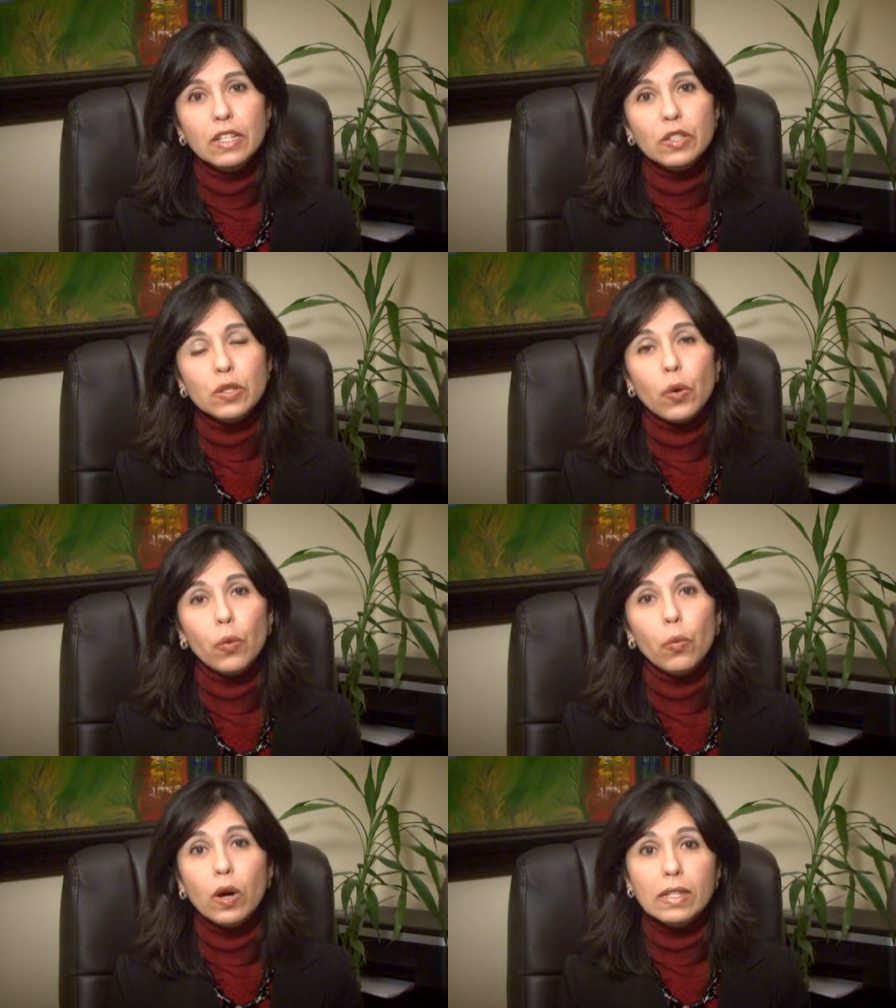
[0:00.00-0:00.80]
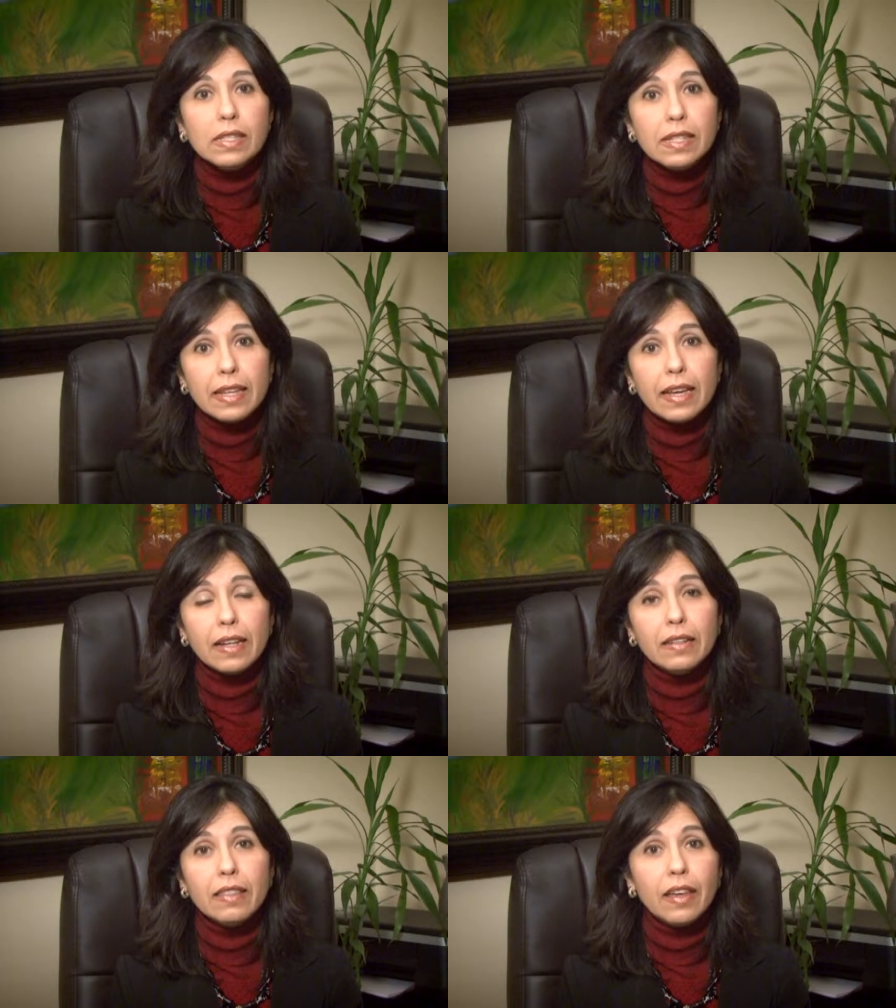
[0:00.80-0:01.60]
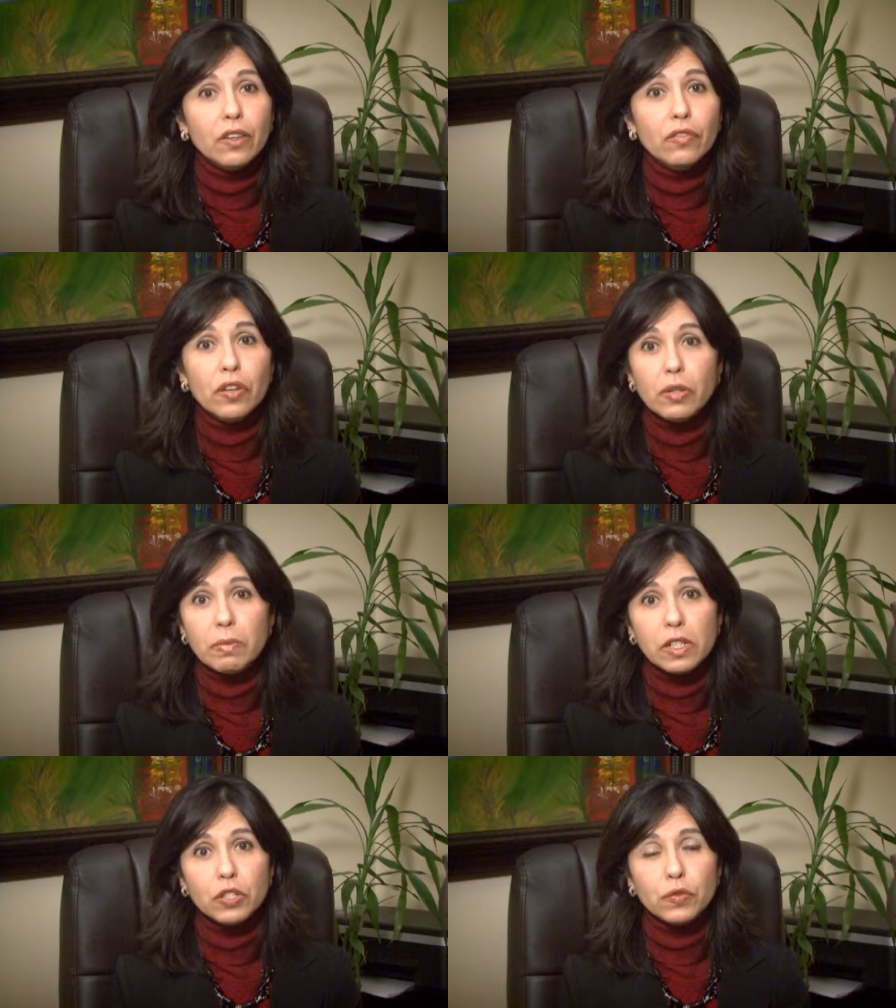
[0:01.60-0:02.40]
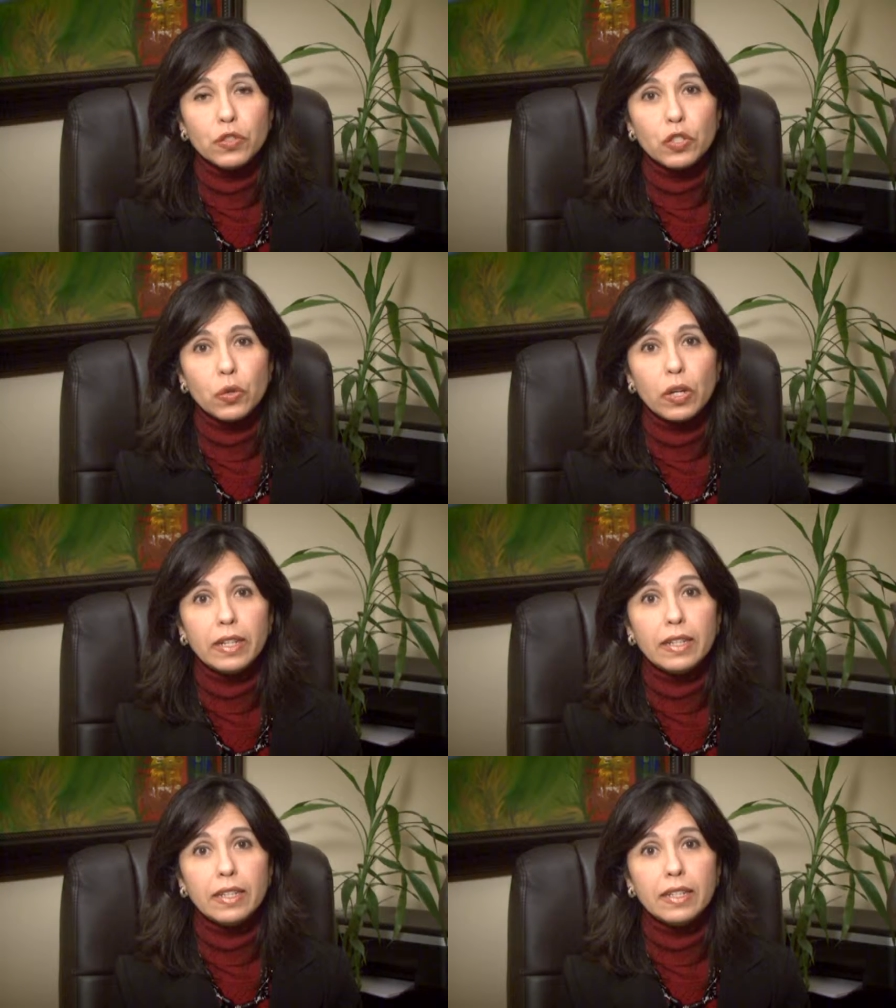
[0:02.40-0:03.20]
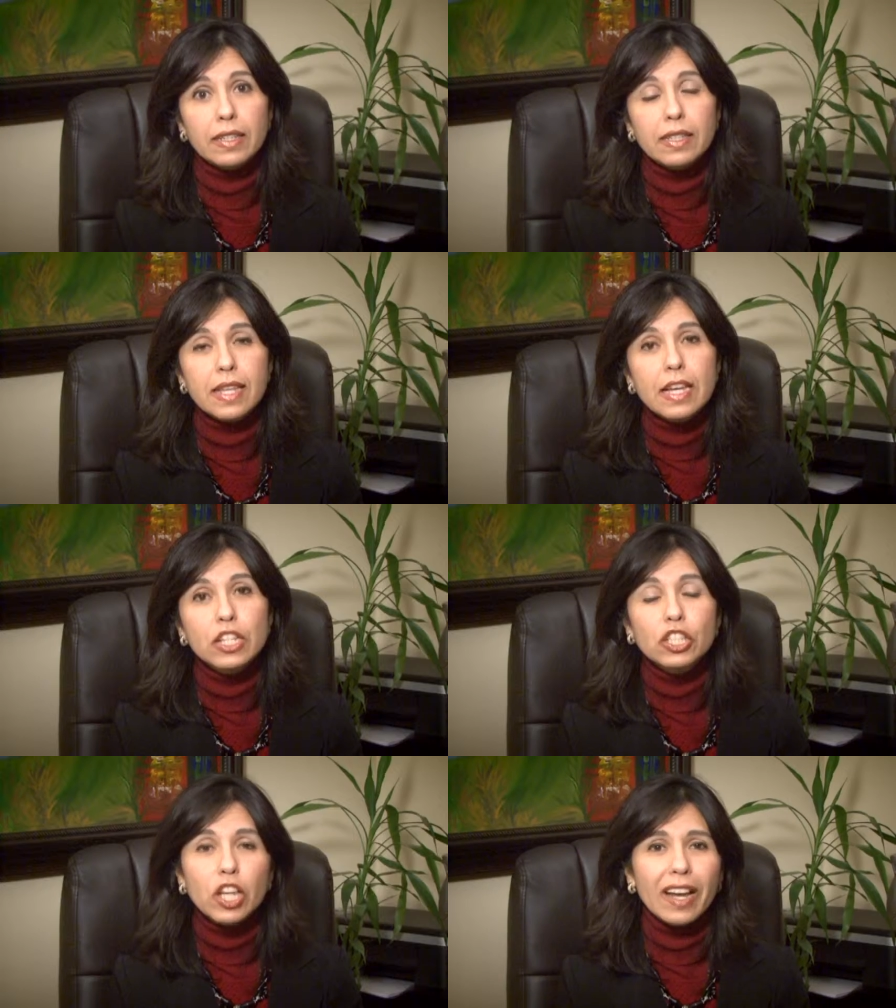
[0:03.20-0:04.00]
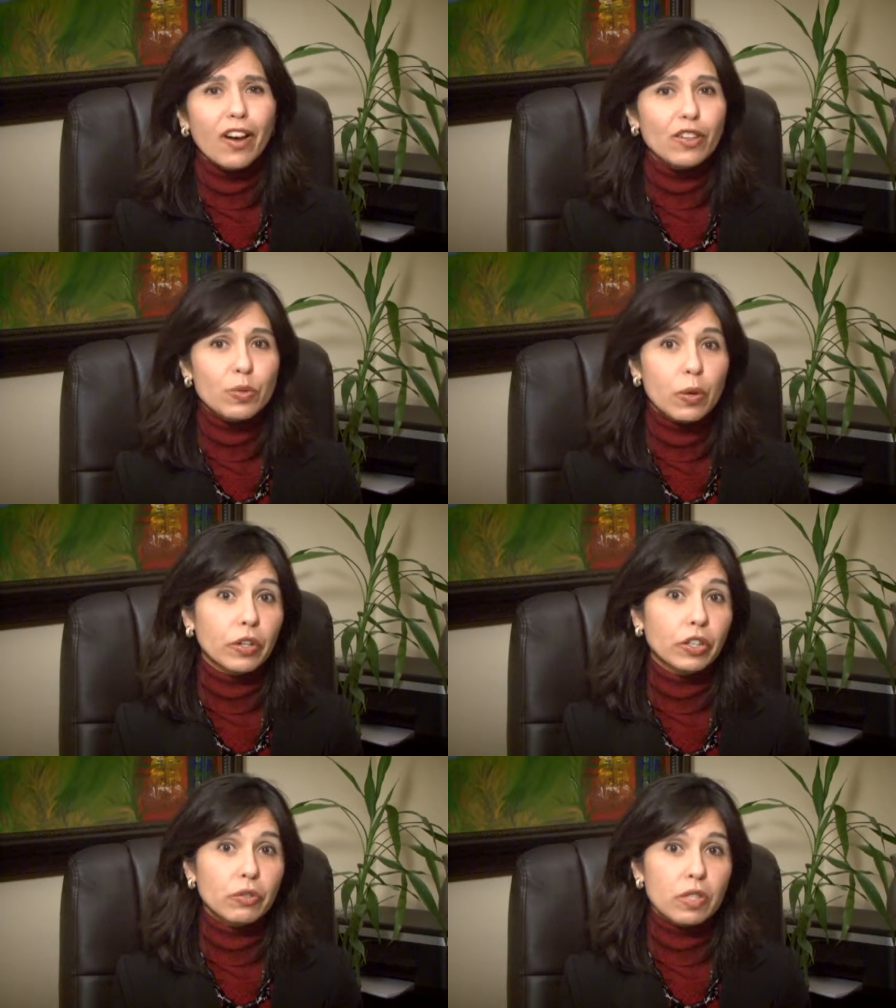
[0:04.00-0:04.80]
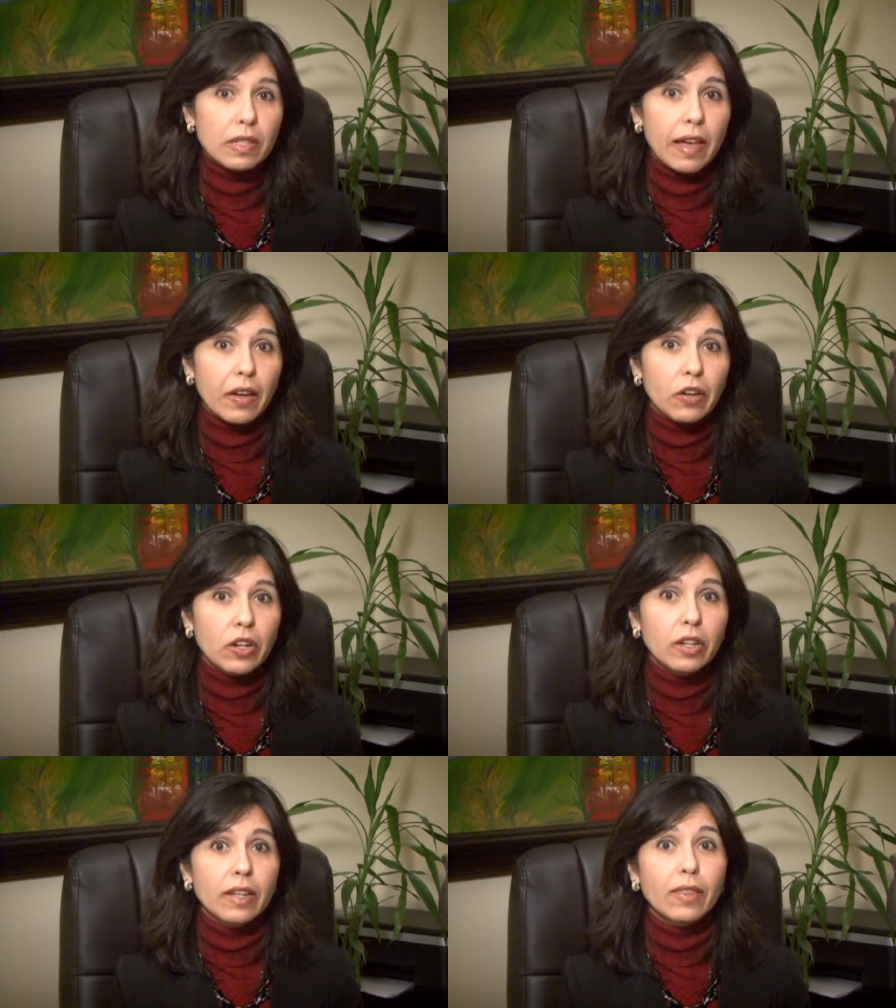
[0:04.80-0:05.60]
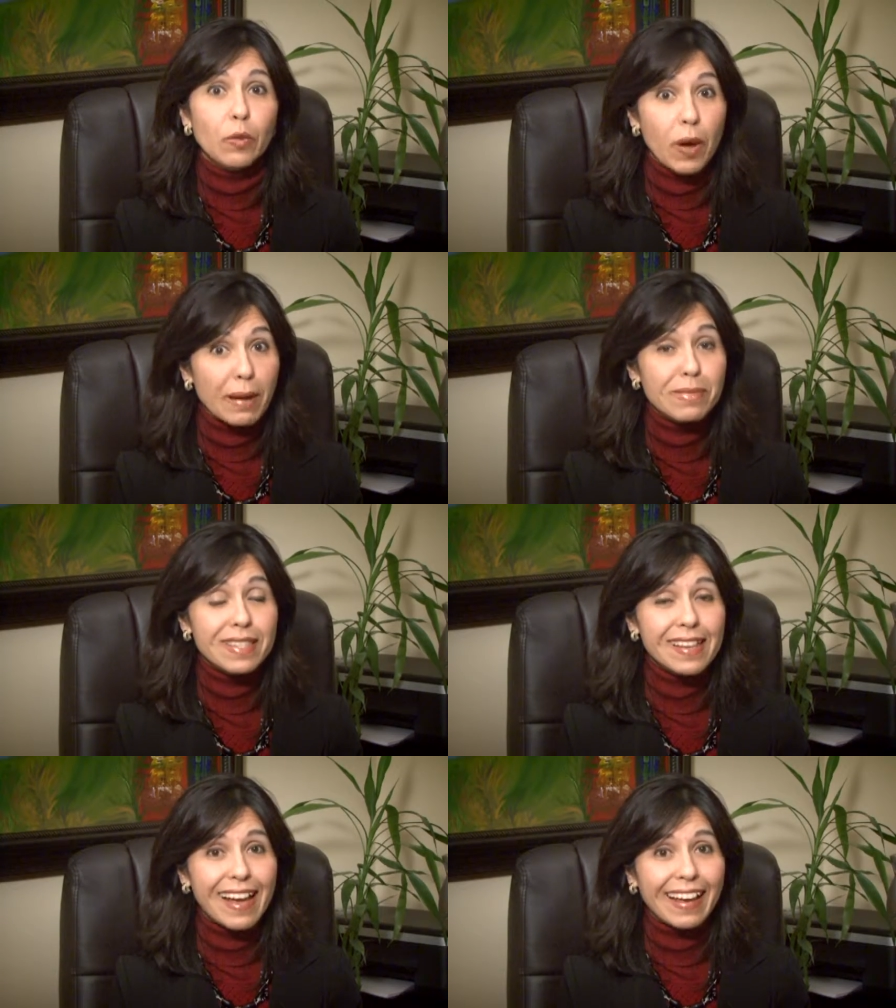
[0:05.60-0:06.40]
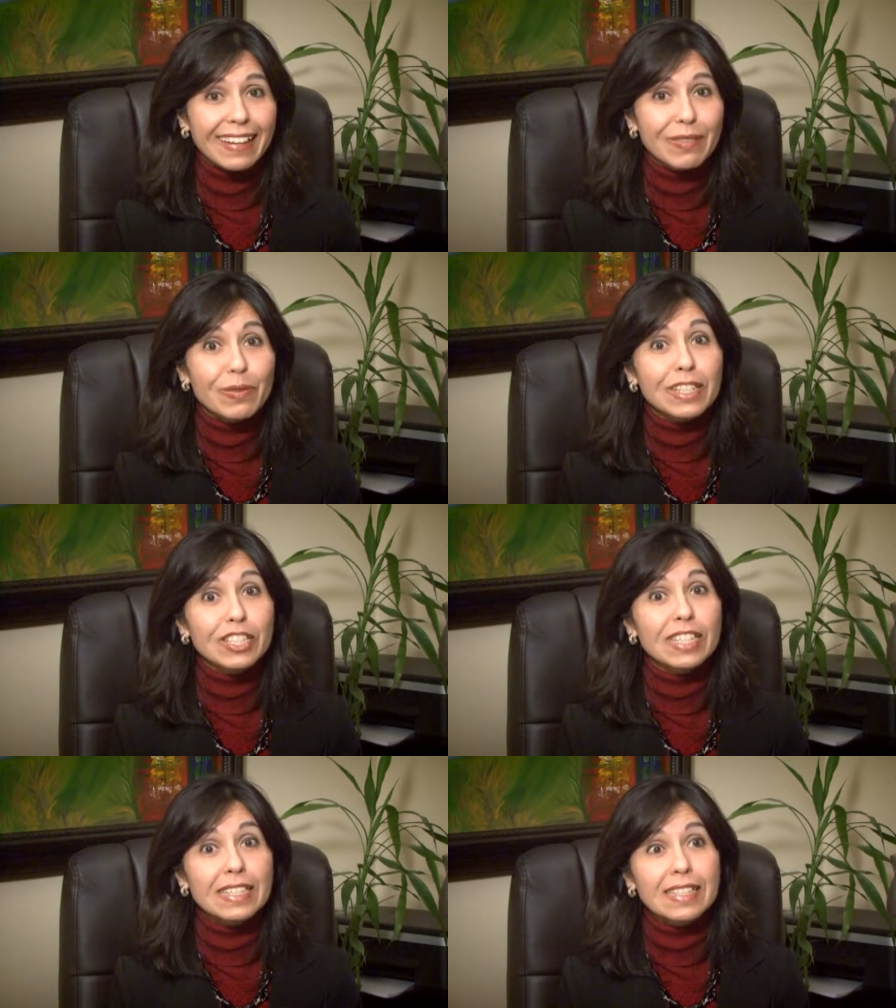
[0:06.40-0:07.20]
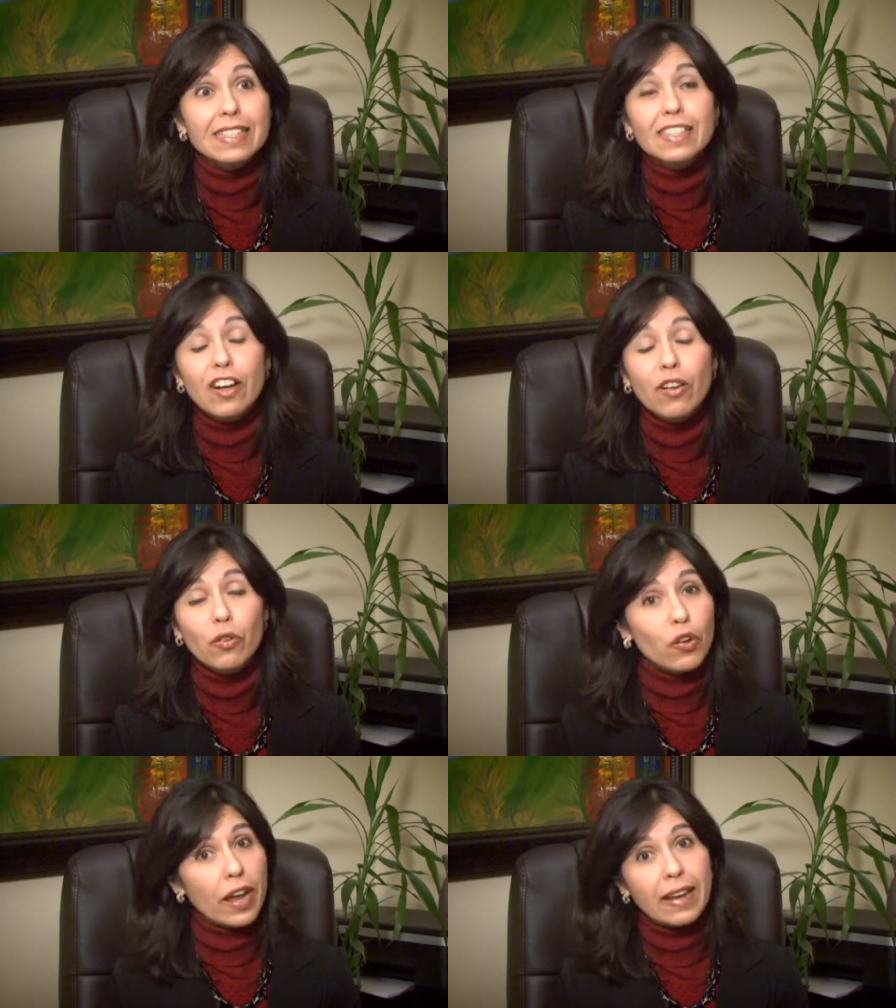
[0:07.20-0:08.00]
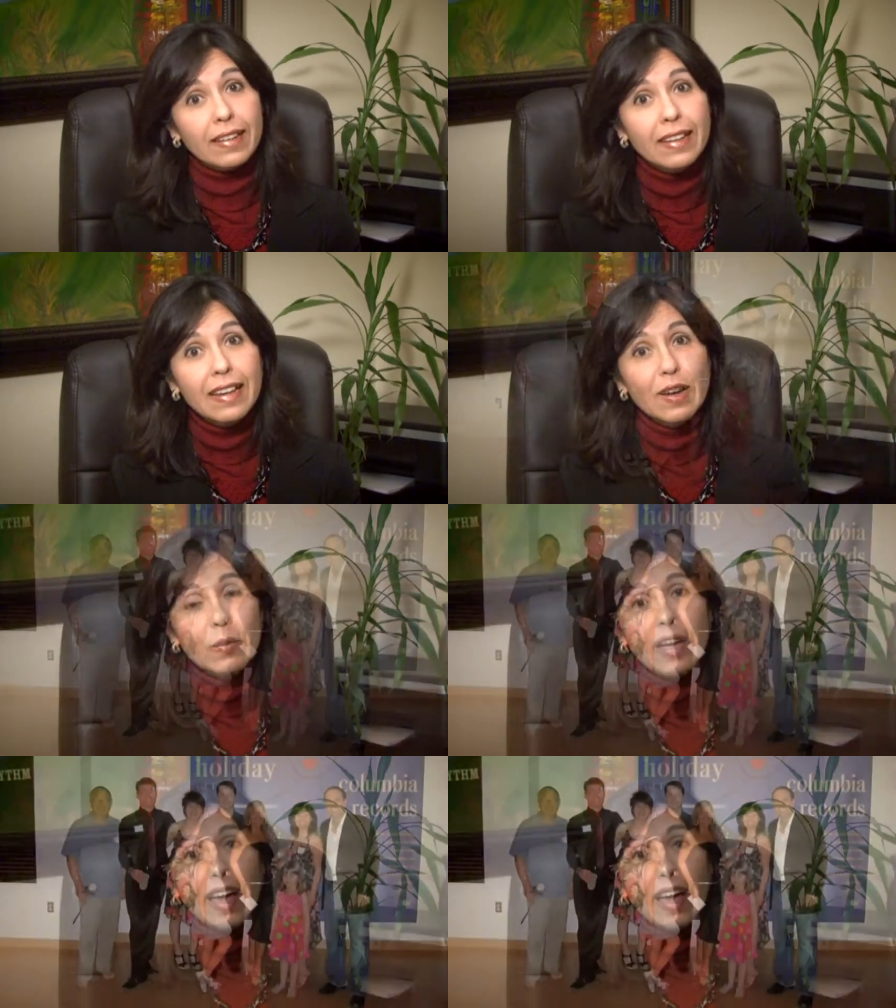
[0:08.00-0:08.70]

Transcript: So, once again, thank you very much for joining us. Check also our newsletter in the website, which is great. We